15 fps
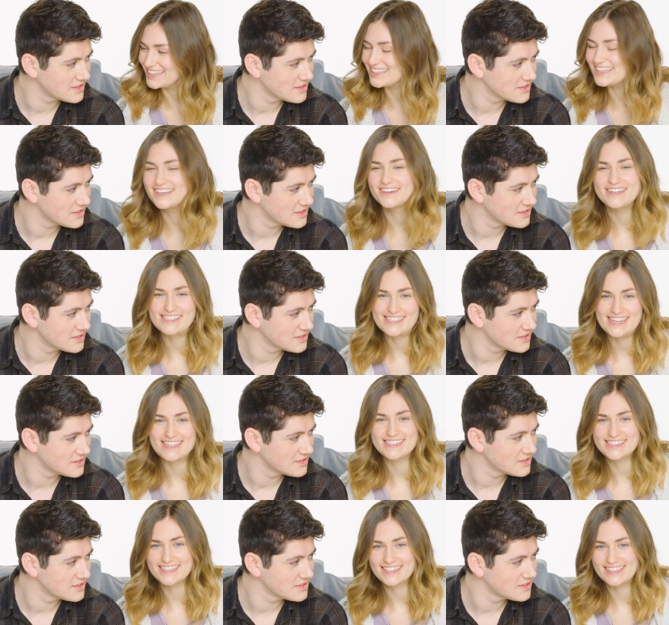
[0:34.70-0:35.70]
Speaker 1: He always
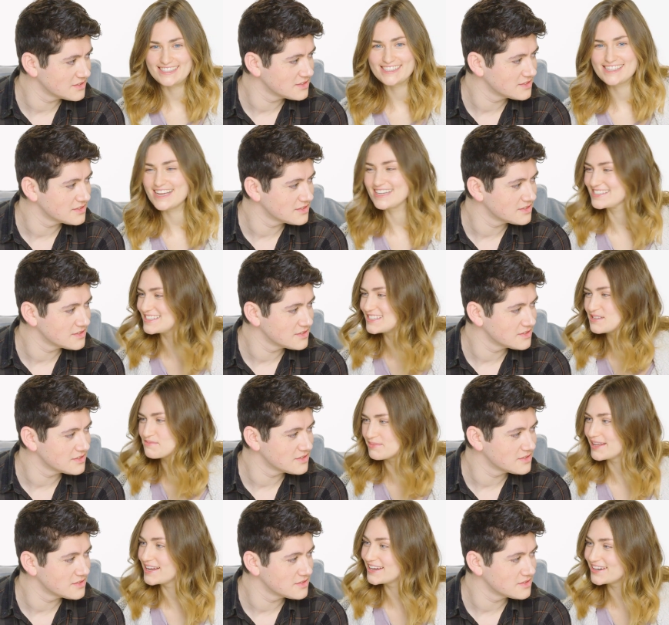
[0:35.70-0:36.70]
says sex is a
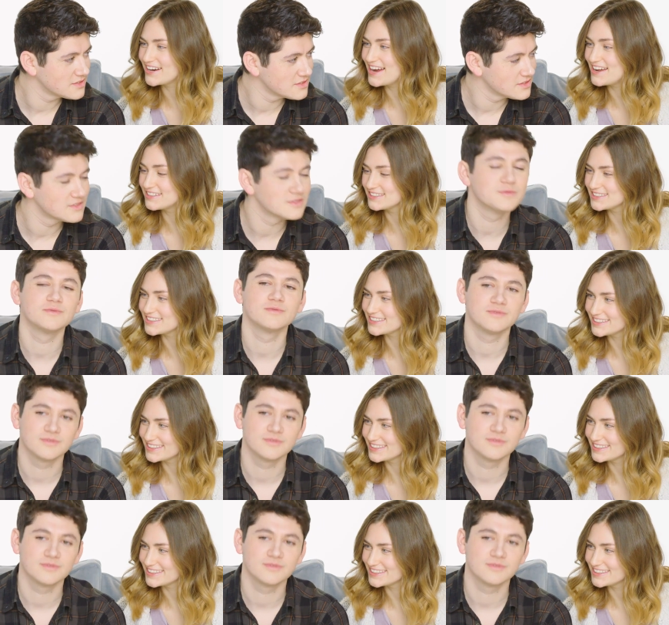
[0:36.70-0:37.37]
playground,